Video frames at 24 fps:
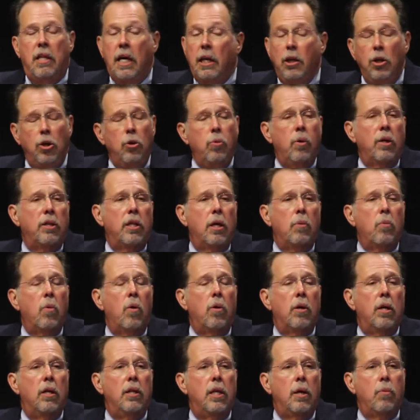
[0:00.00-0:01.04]
They knew what they
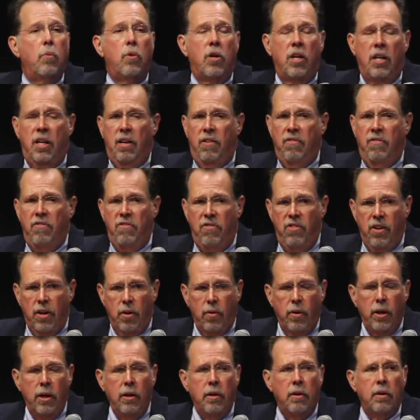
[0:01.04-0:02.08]
wanted. They wanted a
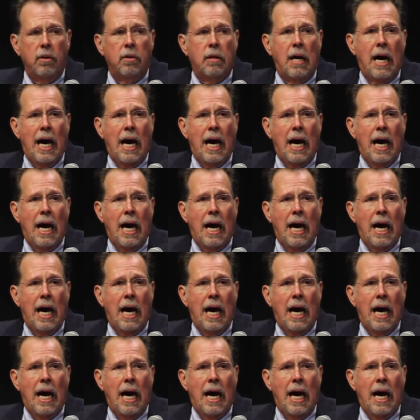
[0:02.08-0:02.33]
very